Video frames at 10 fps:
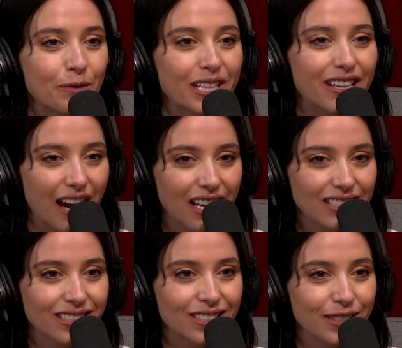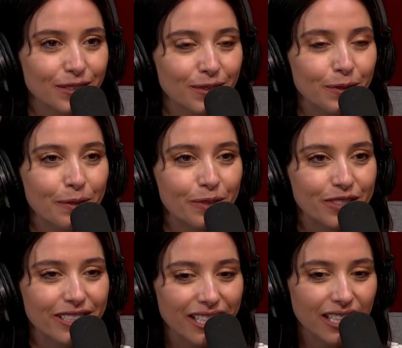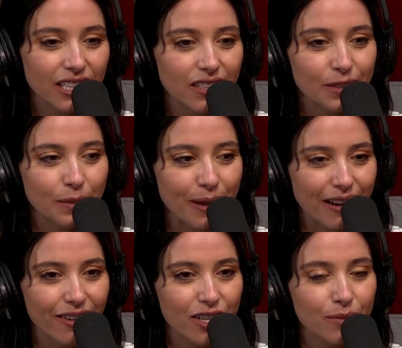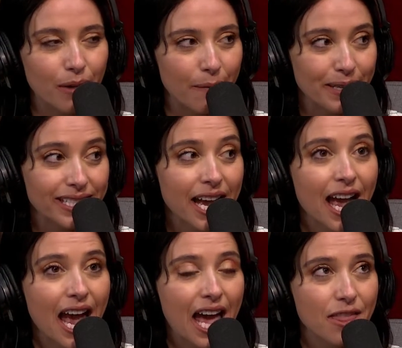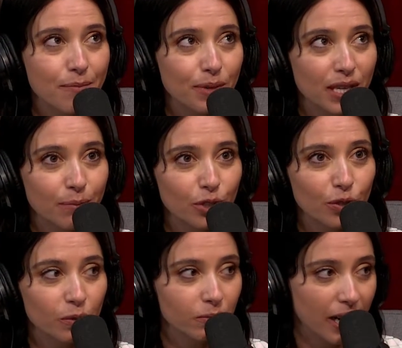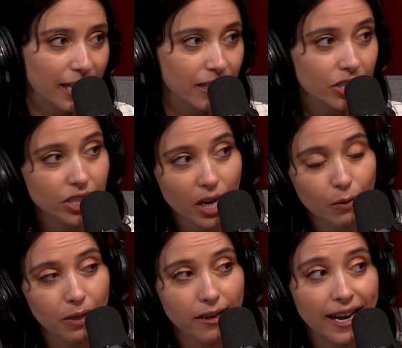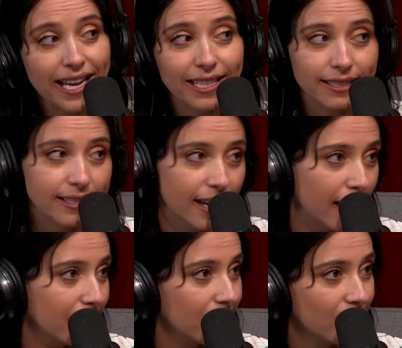we were sitting there doing background on The Muppets, and the people who were running the show were insane.